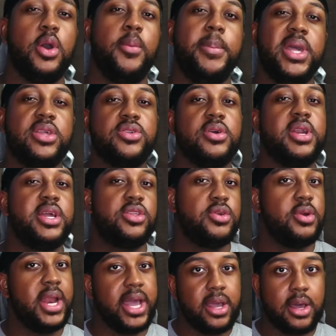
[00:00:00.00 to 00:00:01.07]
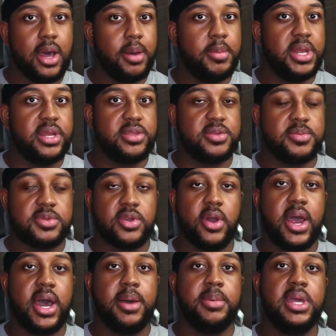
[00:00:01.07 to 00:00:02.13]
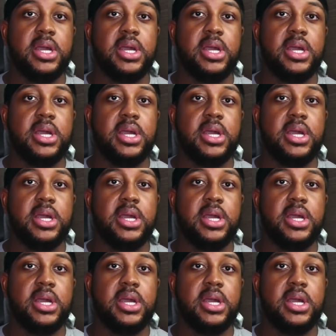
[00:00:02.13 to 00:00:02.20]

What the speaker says: Make sure that you like, comment, and subscribe,